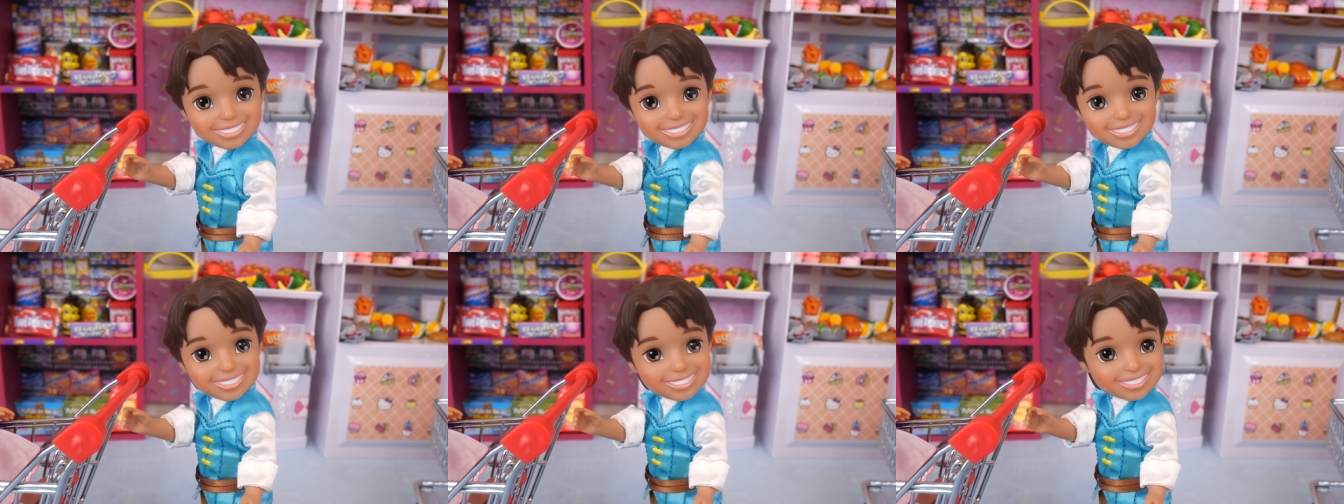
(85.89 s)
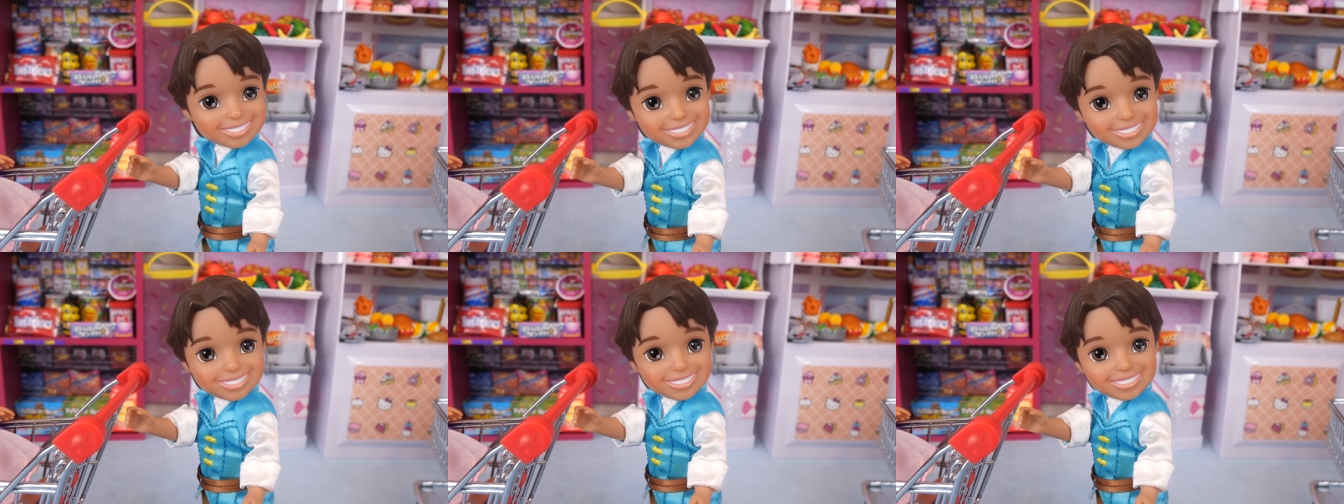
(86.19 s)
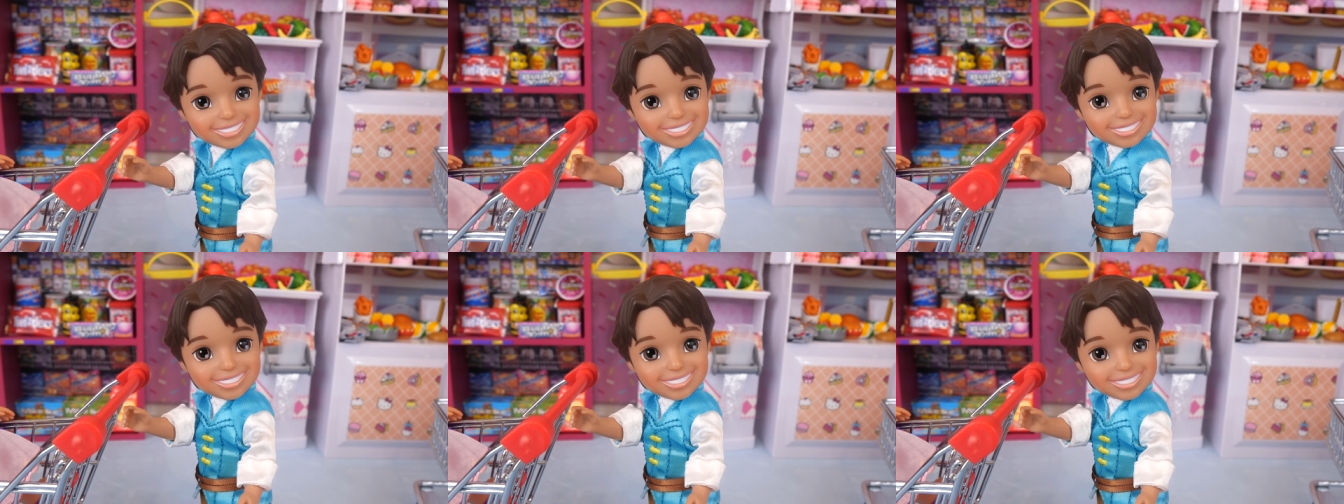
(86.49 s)
I only
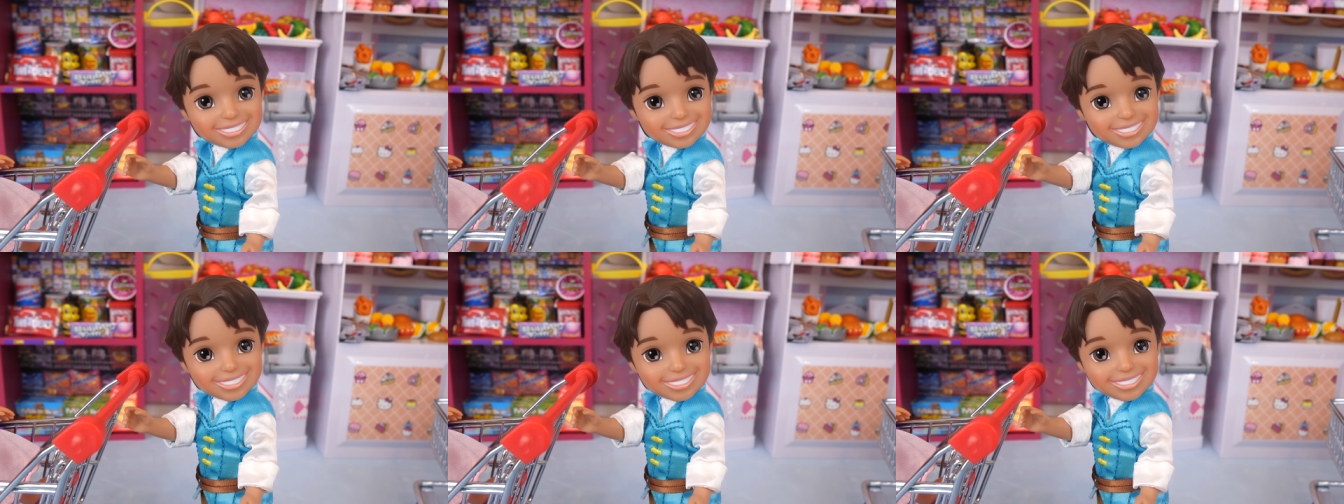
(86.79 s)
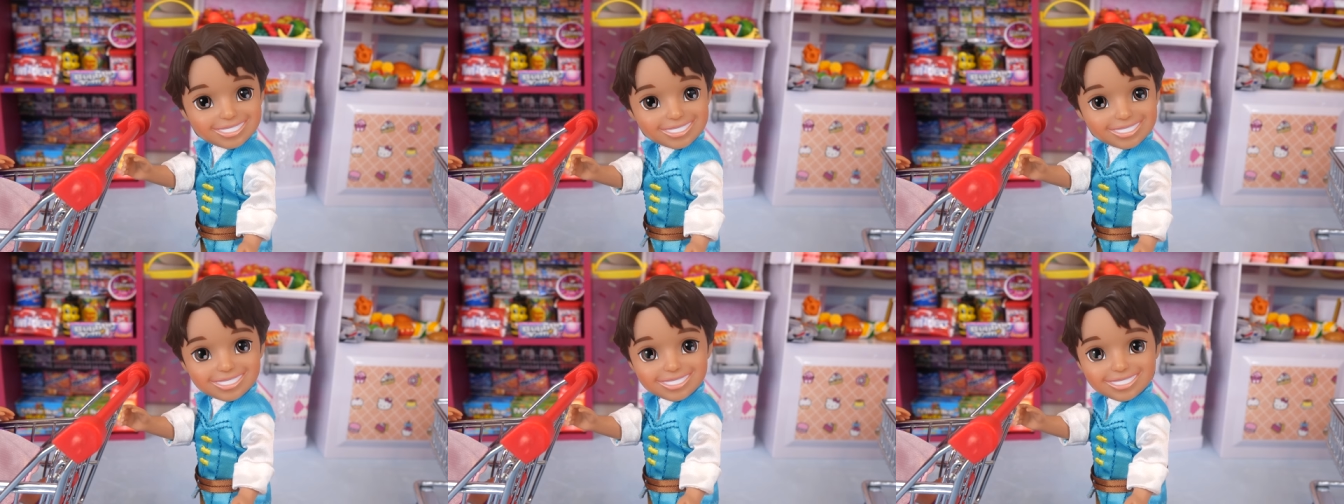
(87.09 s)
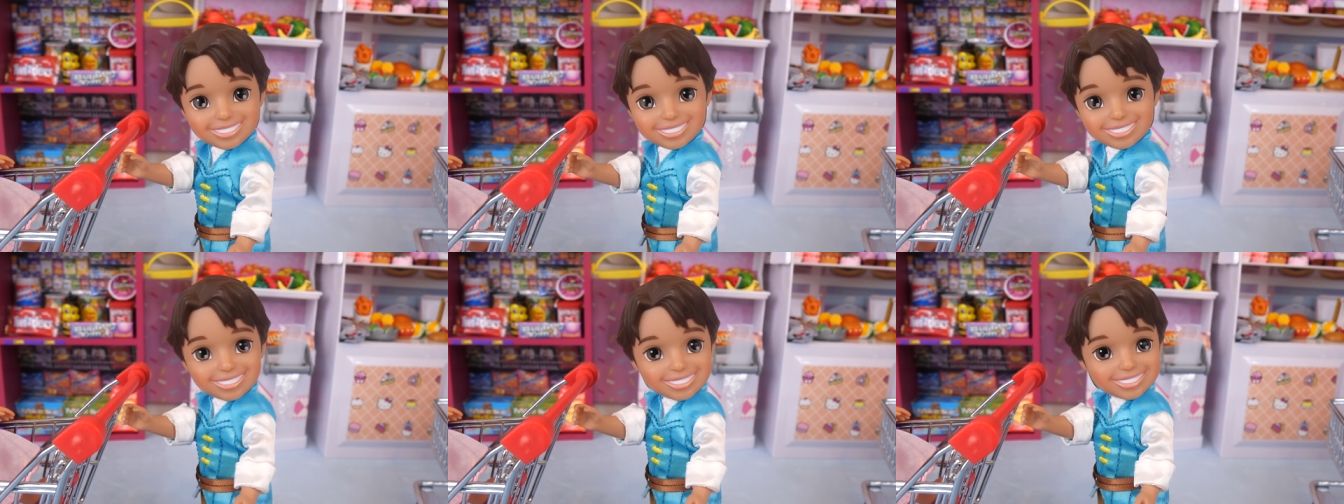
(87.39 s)
like turkey
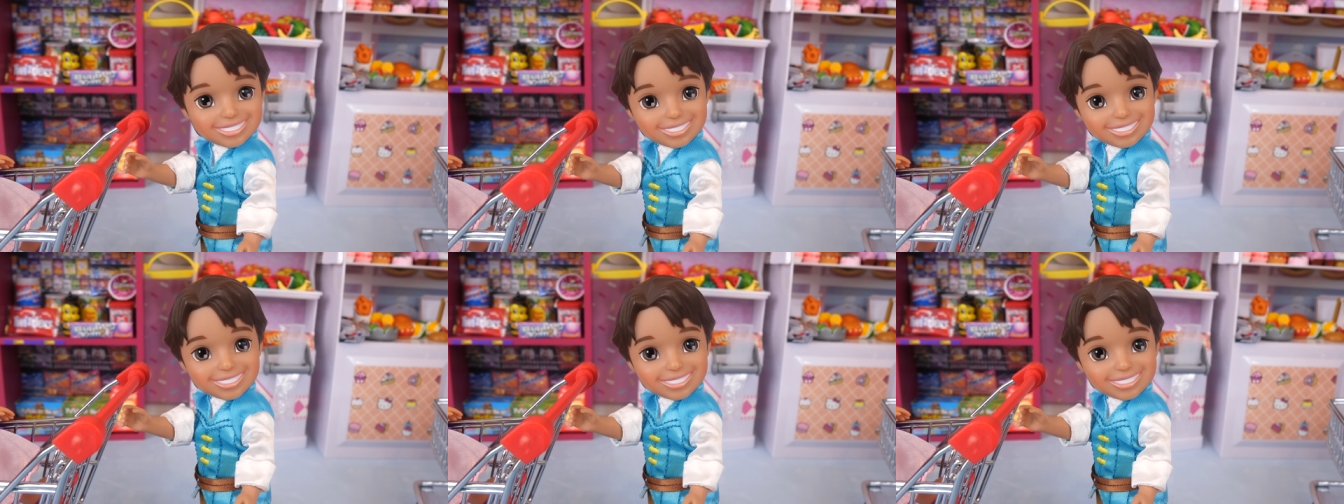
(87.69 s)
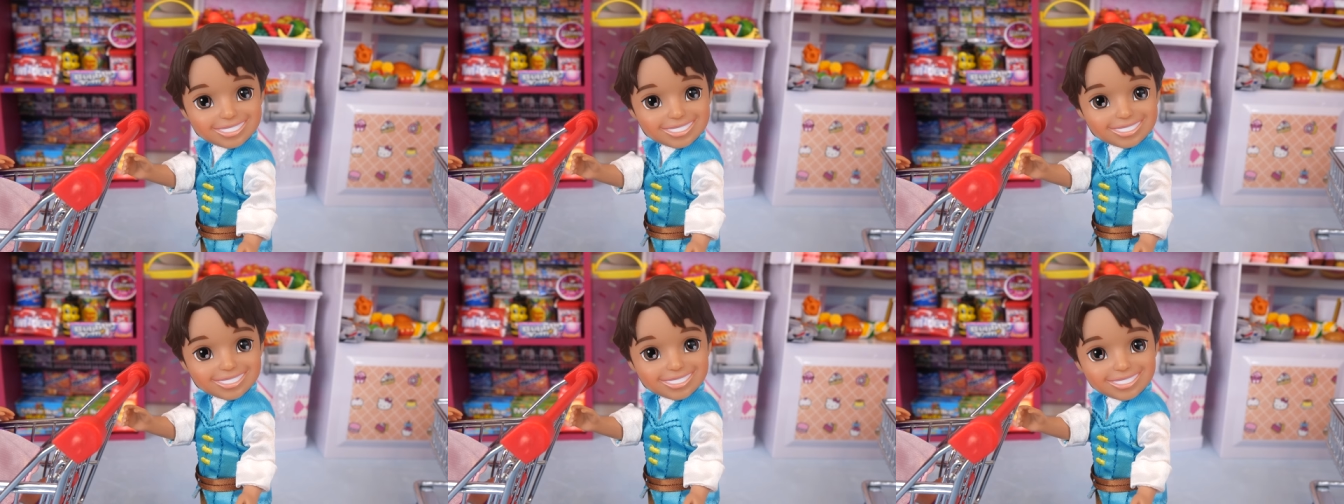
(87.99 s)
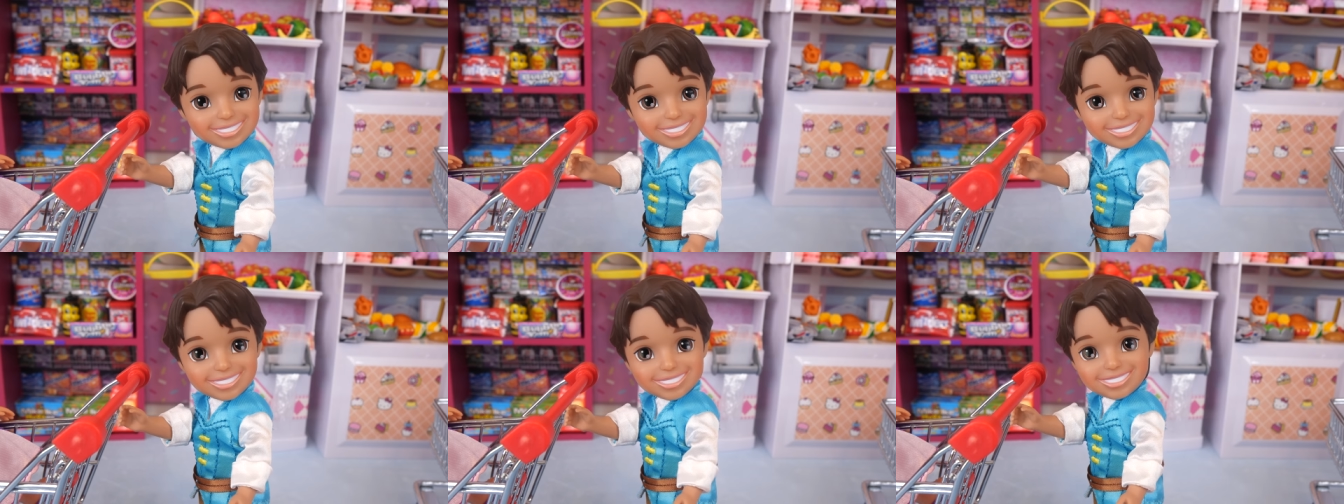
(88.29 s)
sandwiches if there's bacon
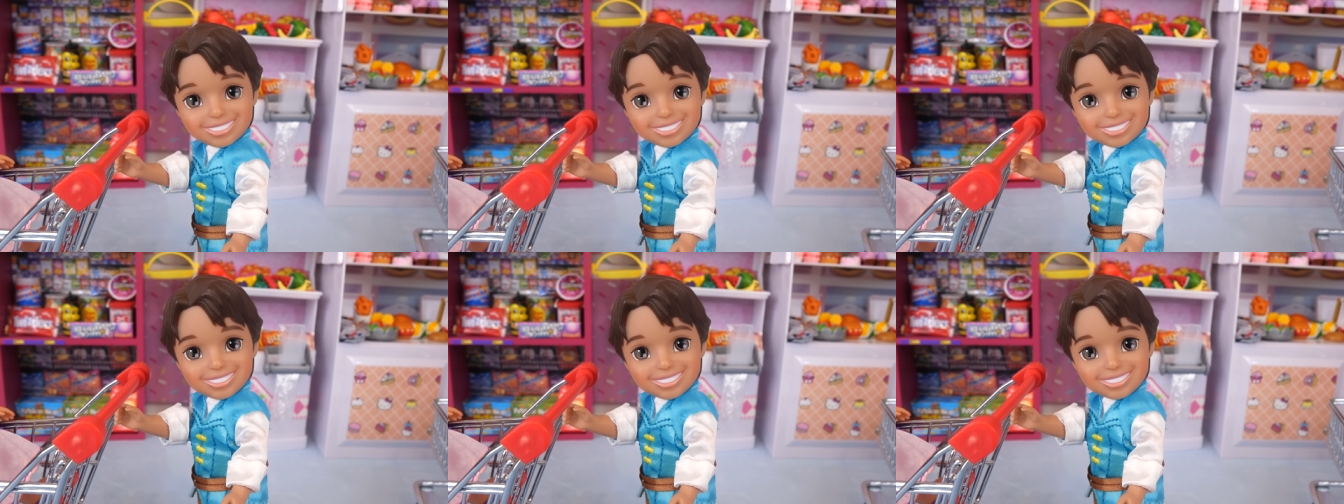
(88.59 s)
on it,